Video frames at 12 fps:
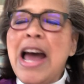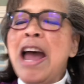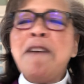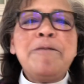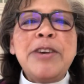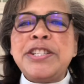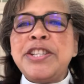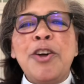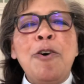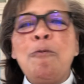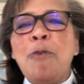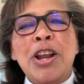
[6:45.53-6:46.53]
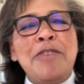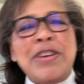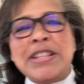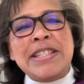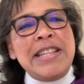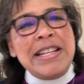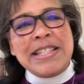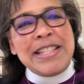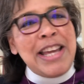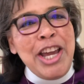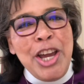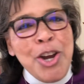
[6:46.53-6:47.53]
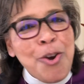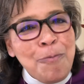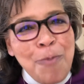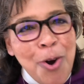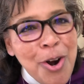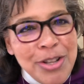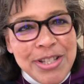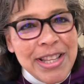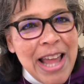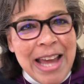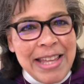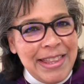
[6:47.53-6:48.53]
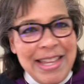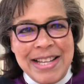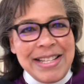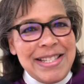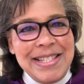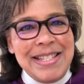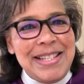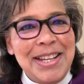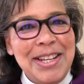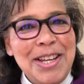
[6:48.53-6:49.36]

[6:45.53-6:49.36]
Every single one of us needs to hear words like this.